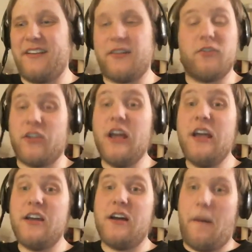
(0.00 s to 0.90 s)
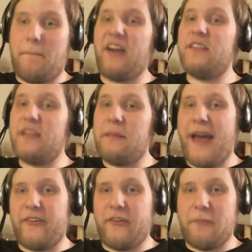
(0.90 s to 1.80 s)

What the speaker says: because apparently Madeline